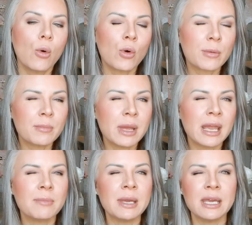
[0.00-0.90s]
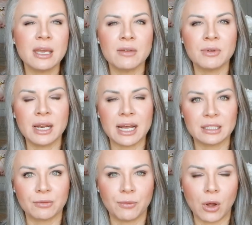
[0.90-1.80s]
or maybe even
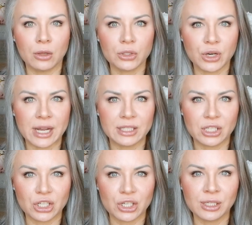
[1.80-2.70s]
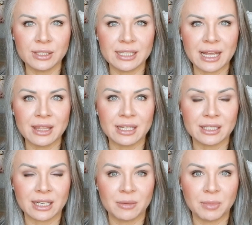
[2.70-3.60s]
as a fall transitional scent
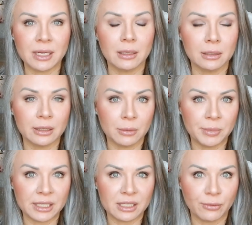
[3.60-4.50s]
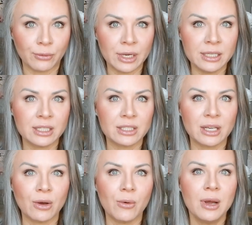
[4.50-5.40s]
that's going to be a little bit different.
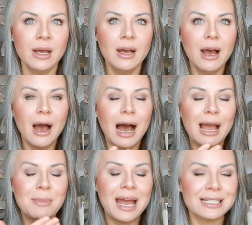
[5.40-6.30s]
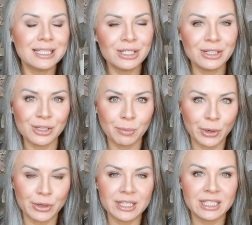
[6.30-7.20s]
So I'm hesitant to
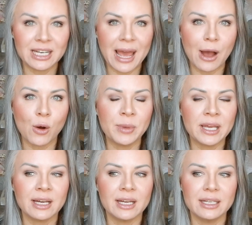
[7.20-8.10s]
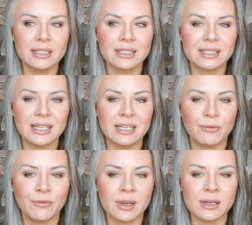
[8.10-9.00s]
burn this now because
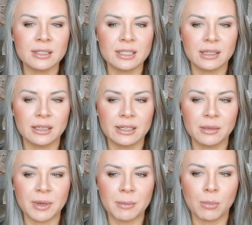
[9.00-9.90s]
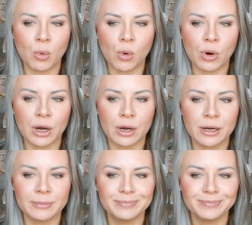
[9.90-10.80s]
it feels a little bit
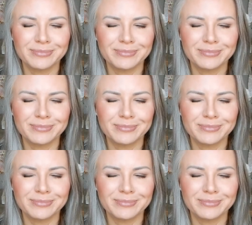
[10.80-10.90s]
more